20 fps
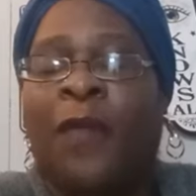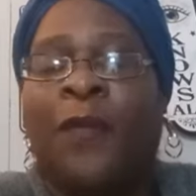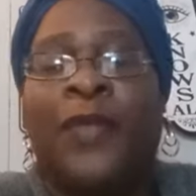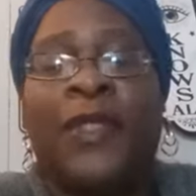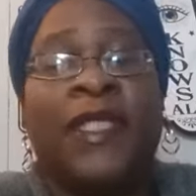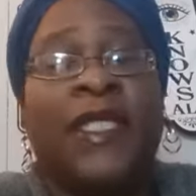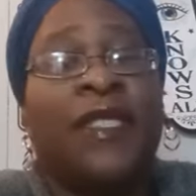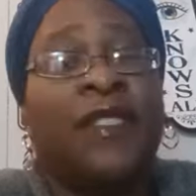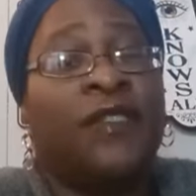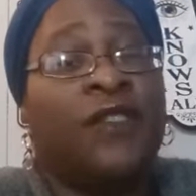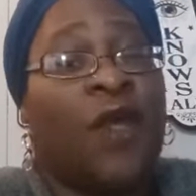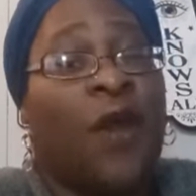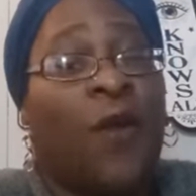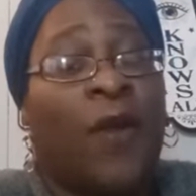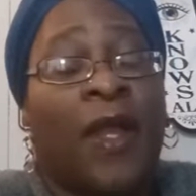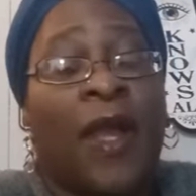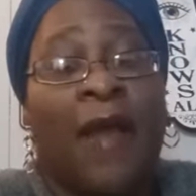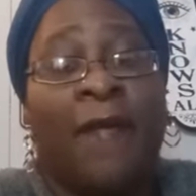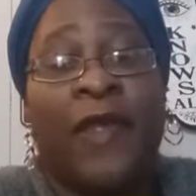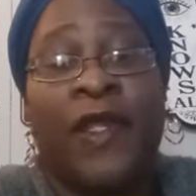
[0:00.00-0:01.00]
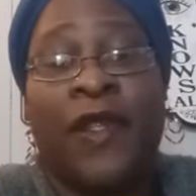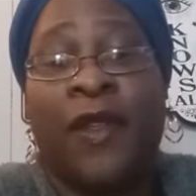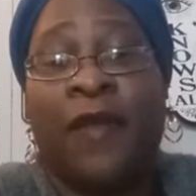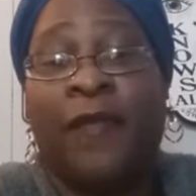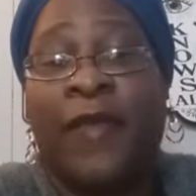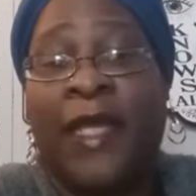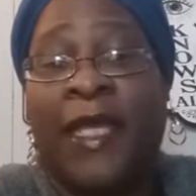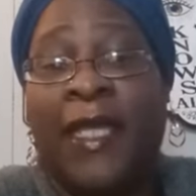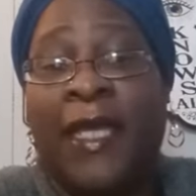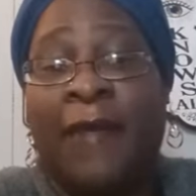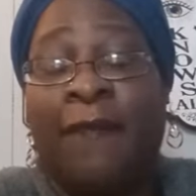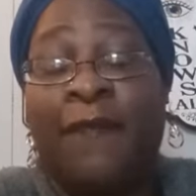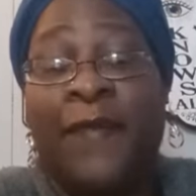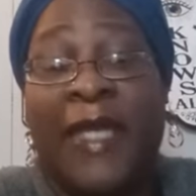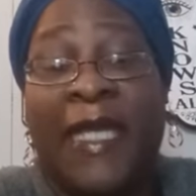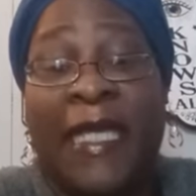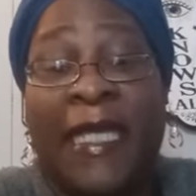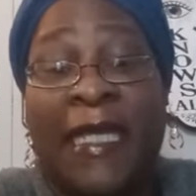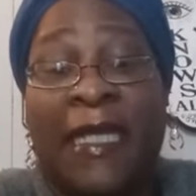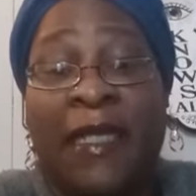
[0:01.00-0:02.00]
Please don't come here being
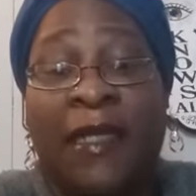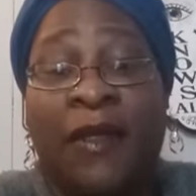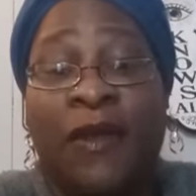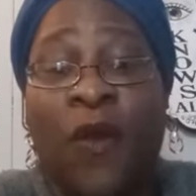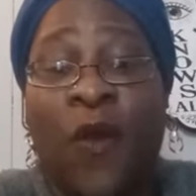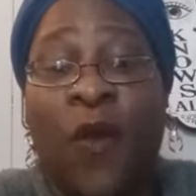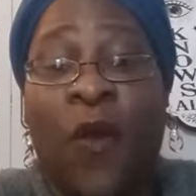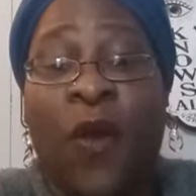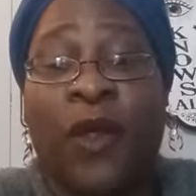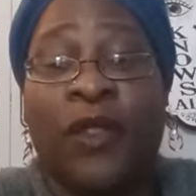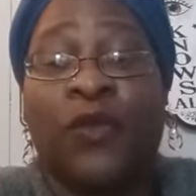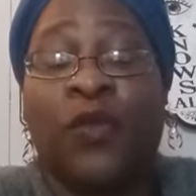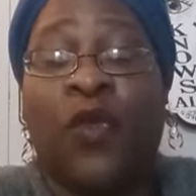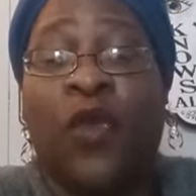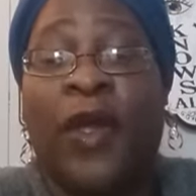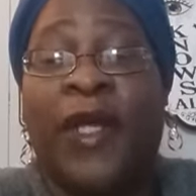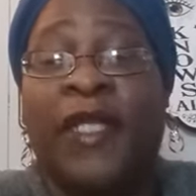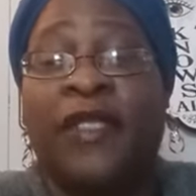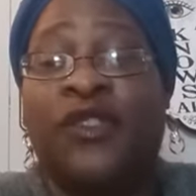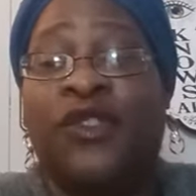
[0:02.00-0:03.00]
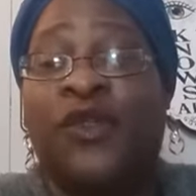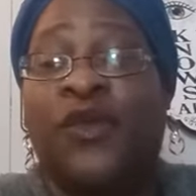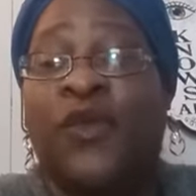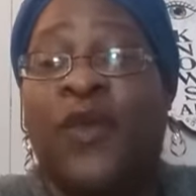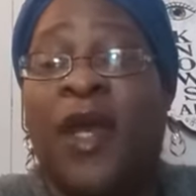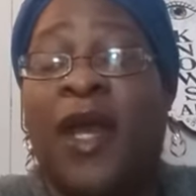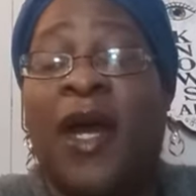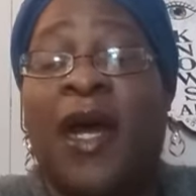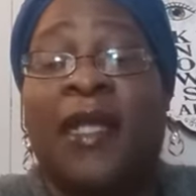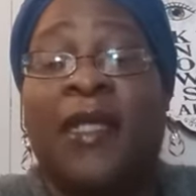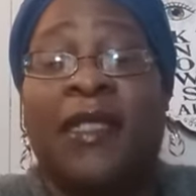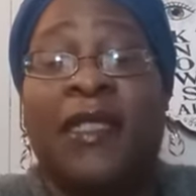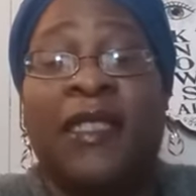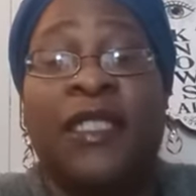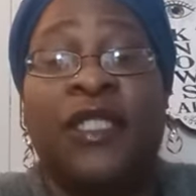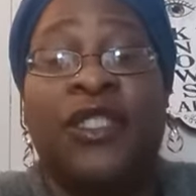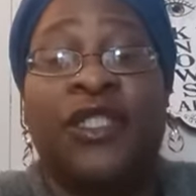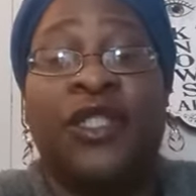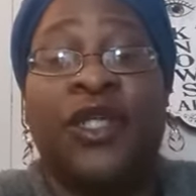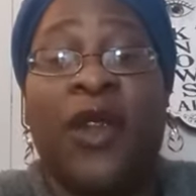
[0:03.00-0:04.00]
mean or wanting to
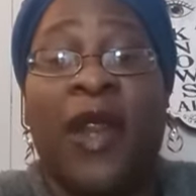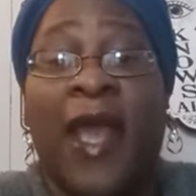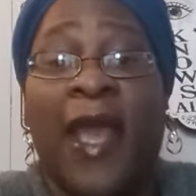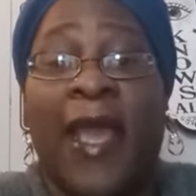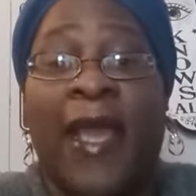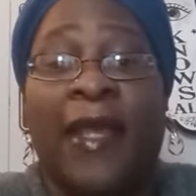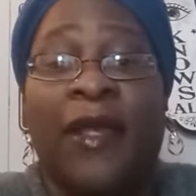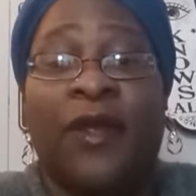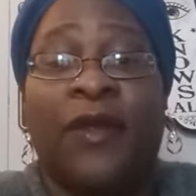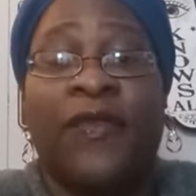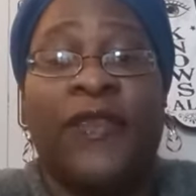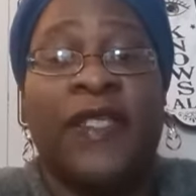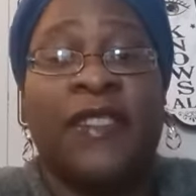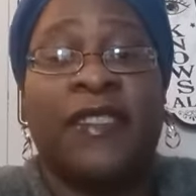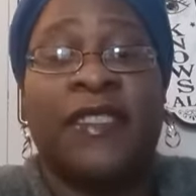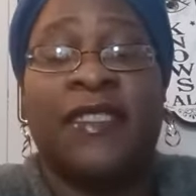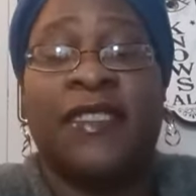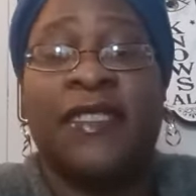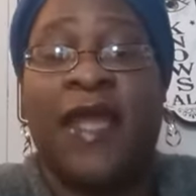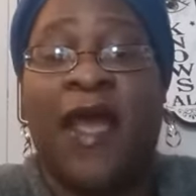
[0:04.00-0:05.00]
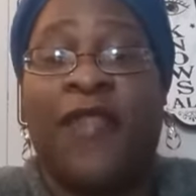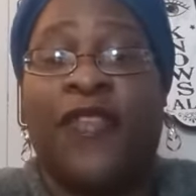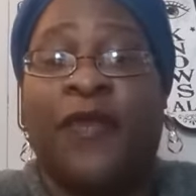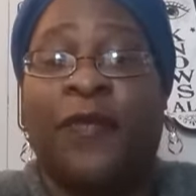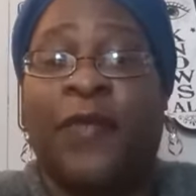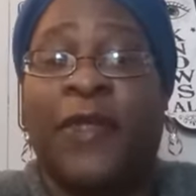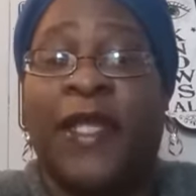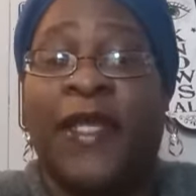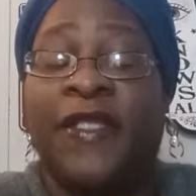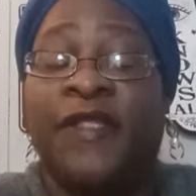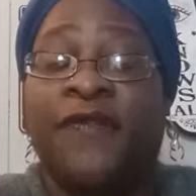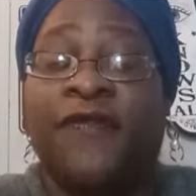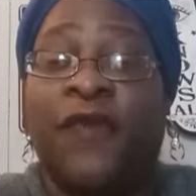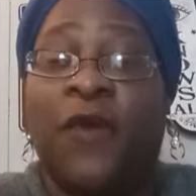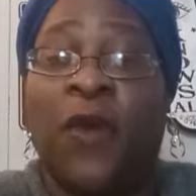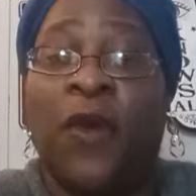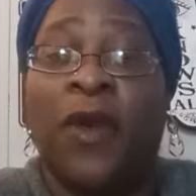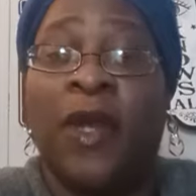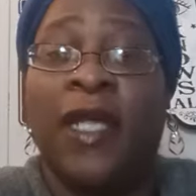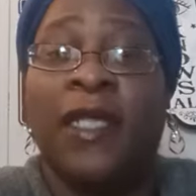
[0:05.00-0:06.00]
unleash your anger. This is not the place
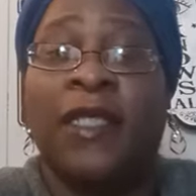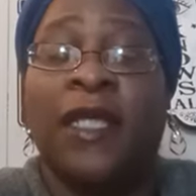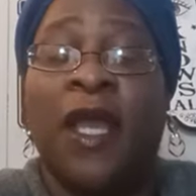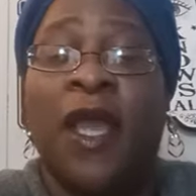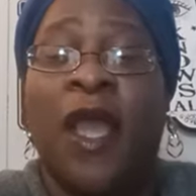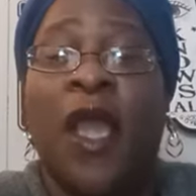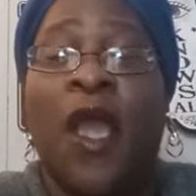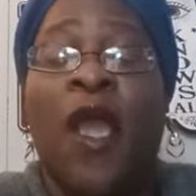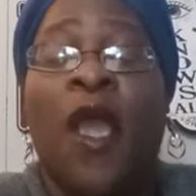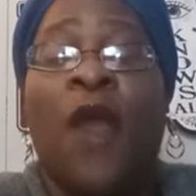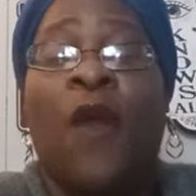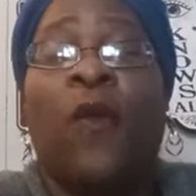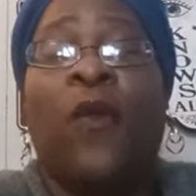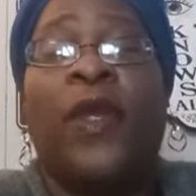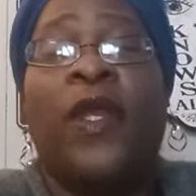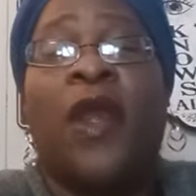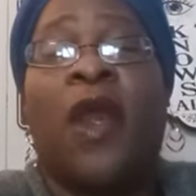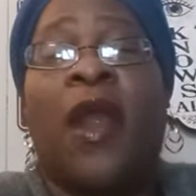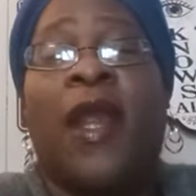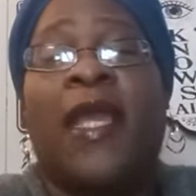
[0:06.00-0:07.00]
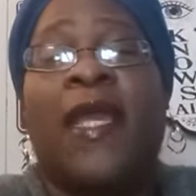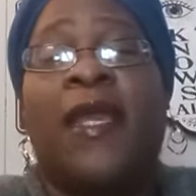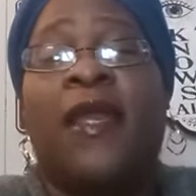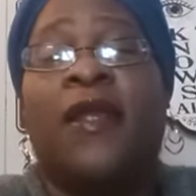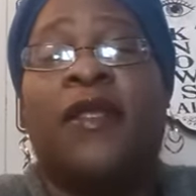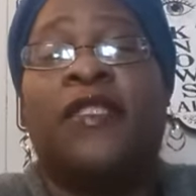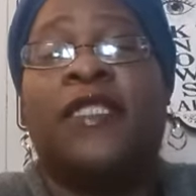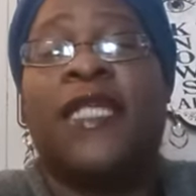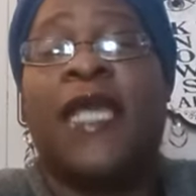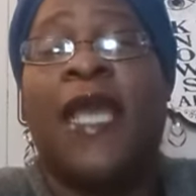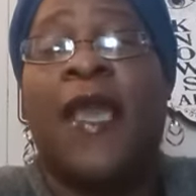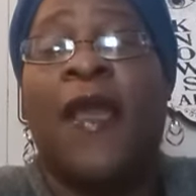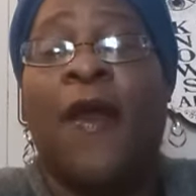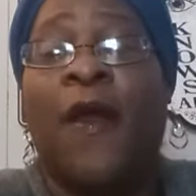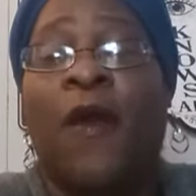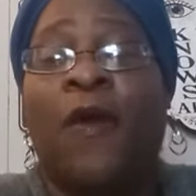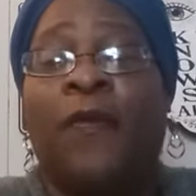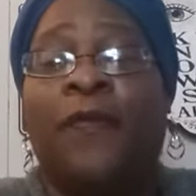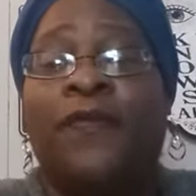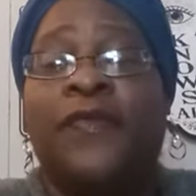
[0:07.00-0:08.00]
for it. We are here to
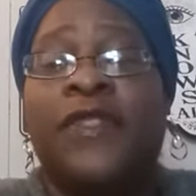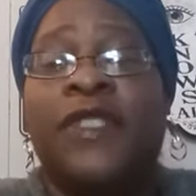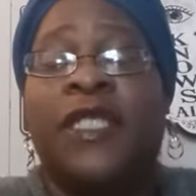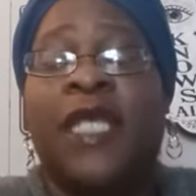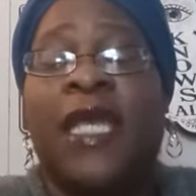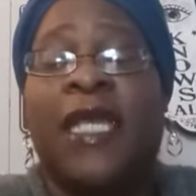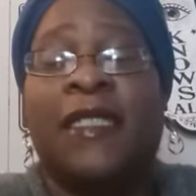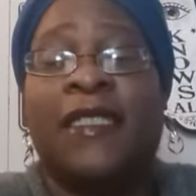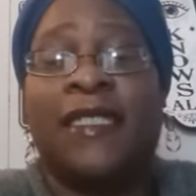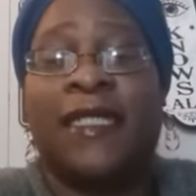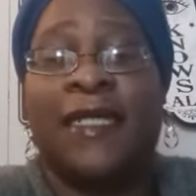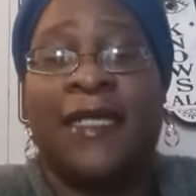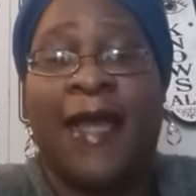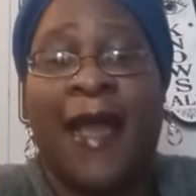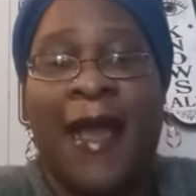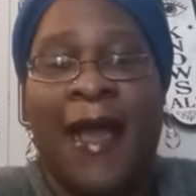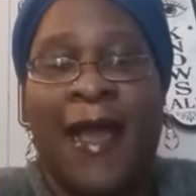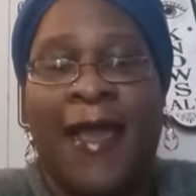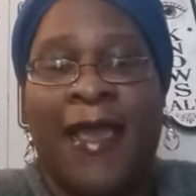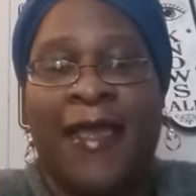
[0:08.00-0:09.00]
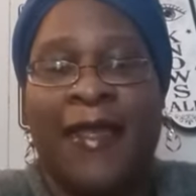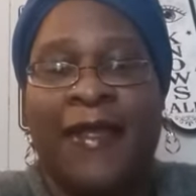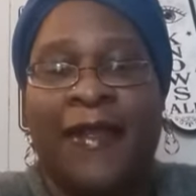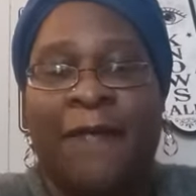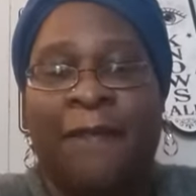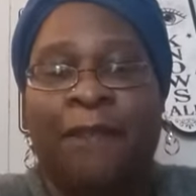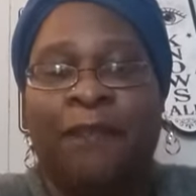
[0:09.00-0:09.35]
help and to guide.